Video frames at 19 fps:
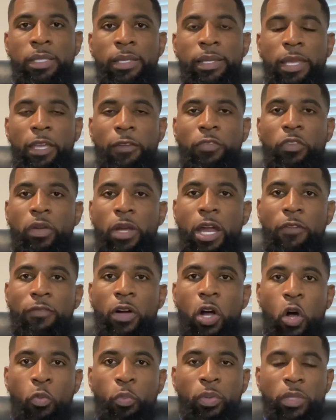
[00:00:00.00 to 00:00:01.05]
if you're ever
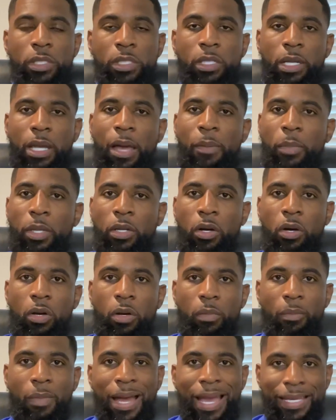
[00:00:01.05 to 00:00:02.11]
open to coming
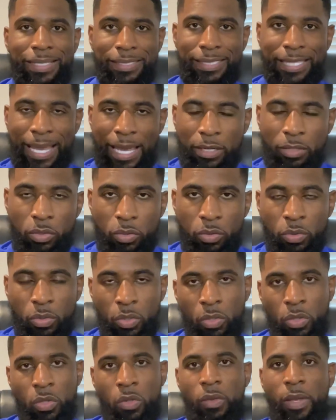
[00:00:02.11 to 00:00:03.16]
on my
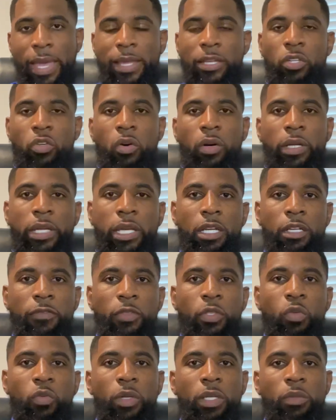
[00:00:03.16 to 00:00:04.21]
channel and doing an
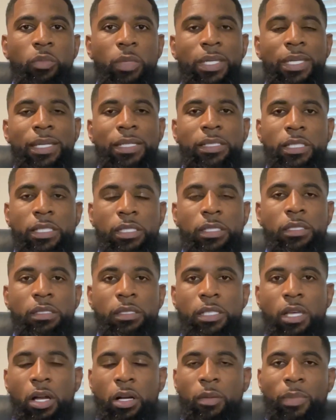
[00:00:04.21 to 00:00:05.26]
interview with me and just to
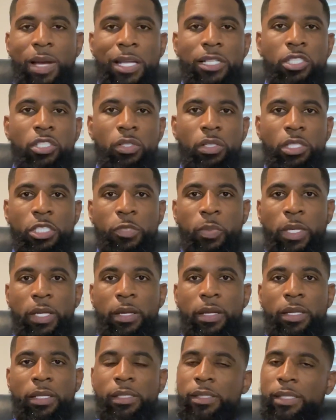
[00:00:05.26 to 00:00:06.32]
talk about your
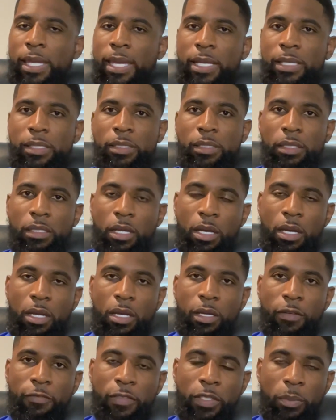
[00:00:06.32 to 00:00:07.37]
experience as
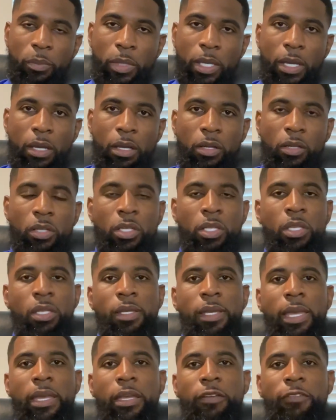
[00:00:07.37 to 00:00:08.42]
a female
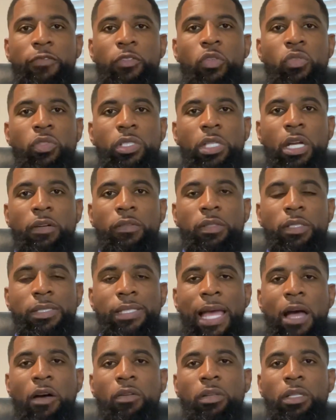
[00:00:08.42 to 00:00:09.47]
in food service,
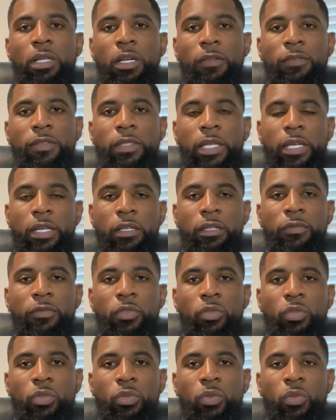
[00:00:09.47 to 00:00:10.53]
I would love to
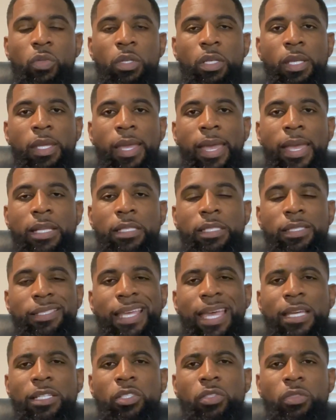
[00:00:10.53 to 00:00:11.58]
interview you and just
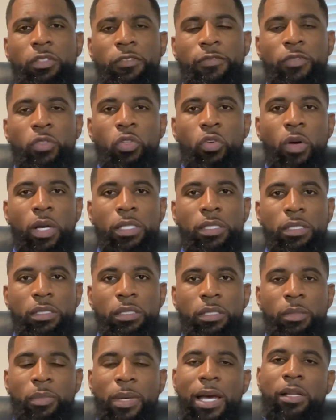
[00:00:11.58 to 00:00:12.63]
ask you a few
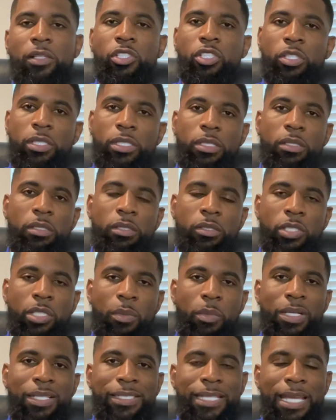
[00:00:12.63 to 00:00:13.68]
questions about your
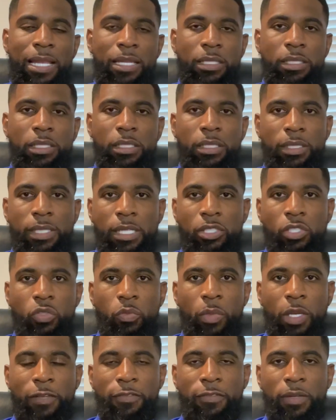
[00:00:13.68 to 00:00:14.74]
some of the challenges that you
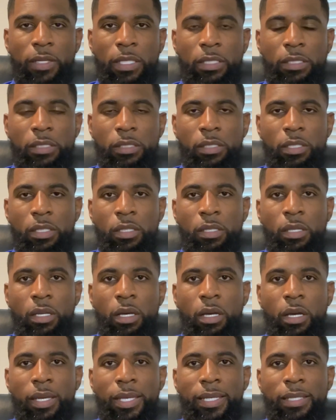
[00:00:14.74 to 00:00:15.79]
may face
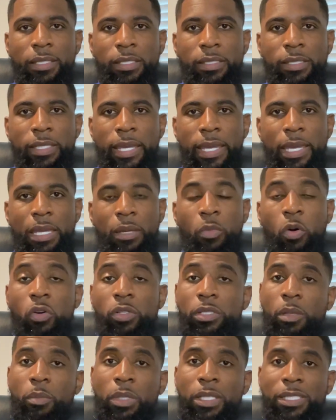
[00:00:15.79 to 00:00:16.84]
uh, in this game or
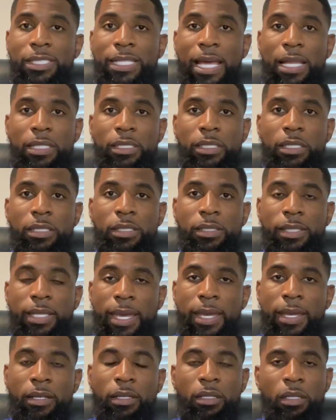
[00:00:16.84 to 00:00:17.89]
some of the challenges
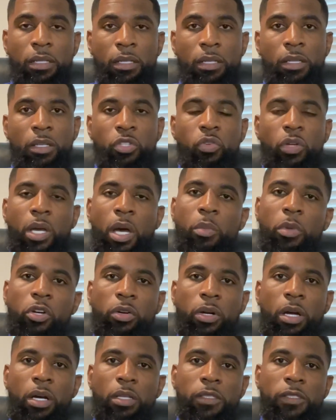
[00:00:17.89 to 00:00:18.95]
that you come
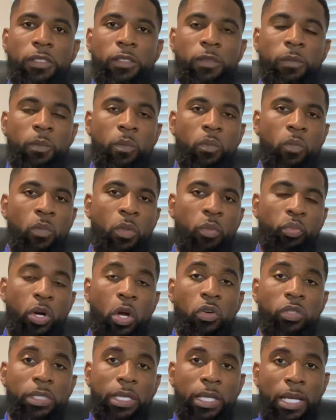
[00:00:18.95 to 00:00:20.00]
across,
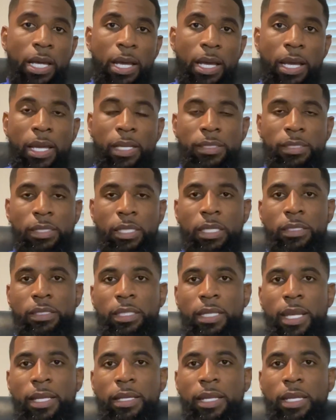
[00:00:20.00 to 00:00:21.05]
pros and cons, things of
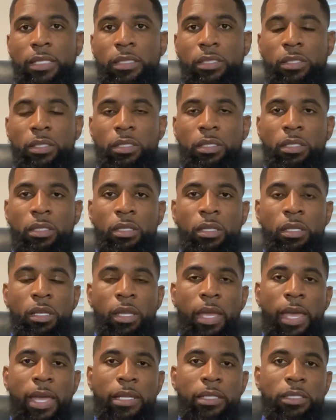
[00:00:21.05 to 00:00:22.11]
that nature,
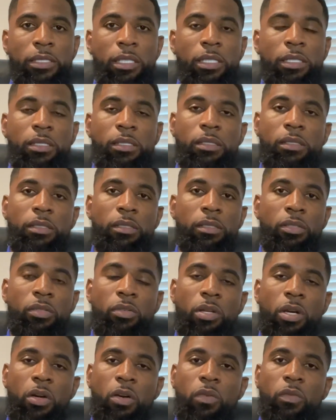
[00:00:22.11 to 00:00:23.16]
and just, you
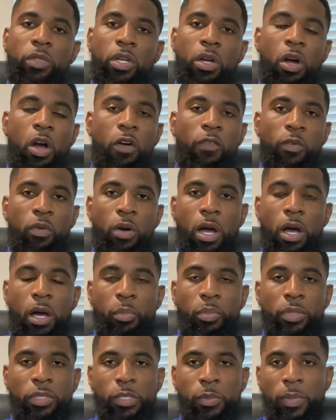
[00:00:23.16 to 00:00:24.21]
know, your overall
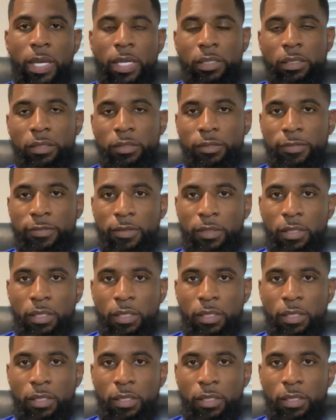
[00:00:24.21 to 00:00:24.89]
perspective